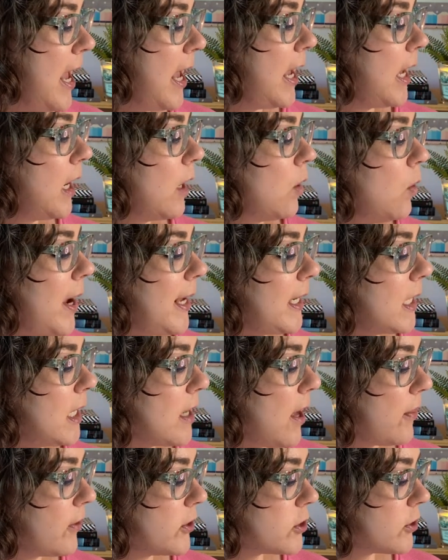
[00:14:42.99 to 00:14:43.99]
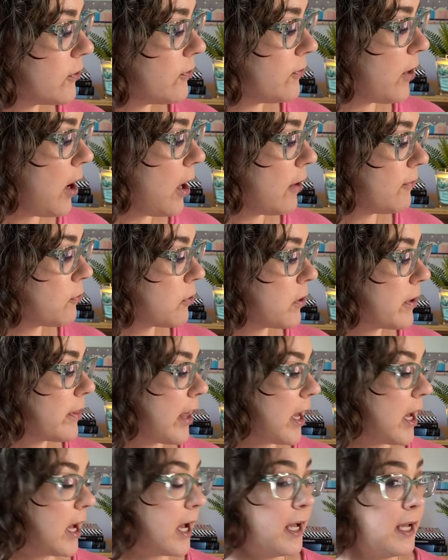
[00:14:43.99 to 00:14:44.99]
and quite another to fall for
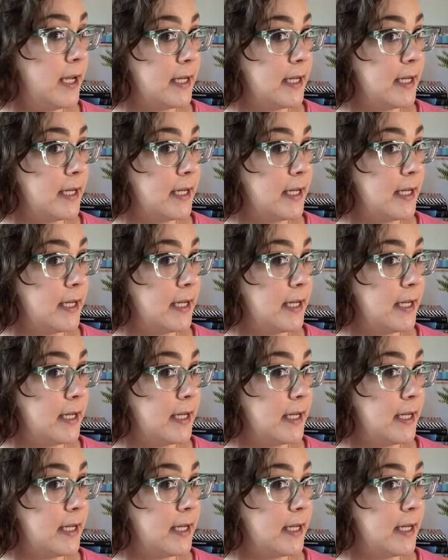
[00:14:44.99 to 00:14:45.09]
the